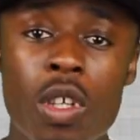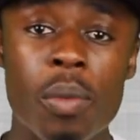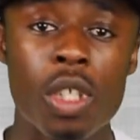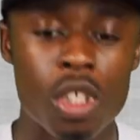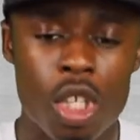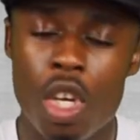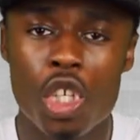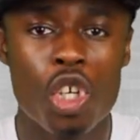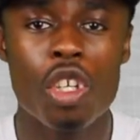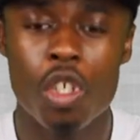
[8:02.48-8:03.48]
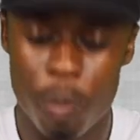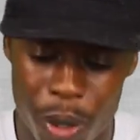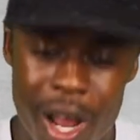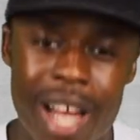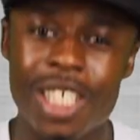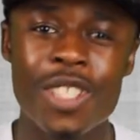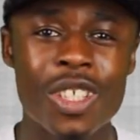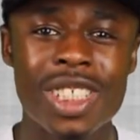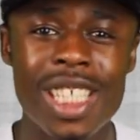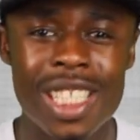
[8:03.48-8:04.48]
is because you're planting your
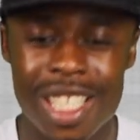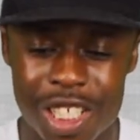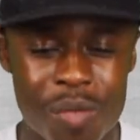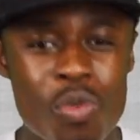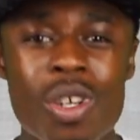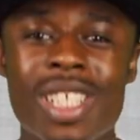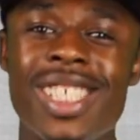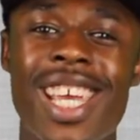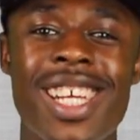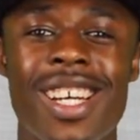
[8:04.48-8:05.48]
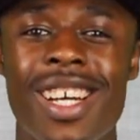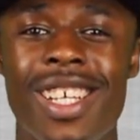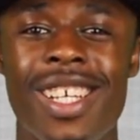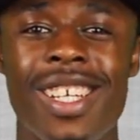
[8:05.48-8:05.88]
seed in a small container.